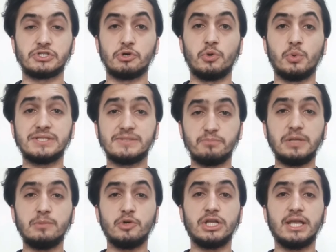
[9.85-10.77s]
So what's
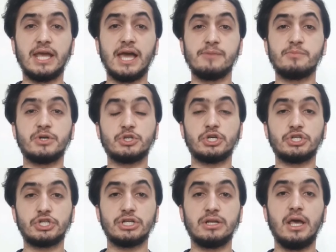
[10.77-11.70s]
pulmonary
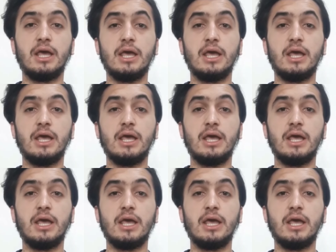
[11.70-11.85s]
hypertension?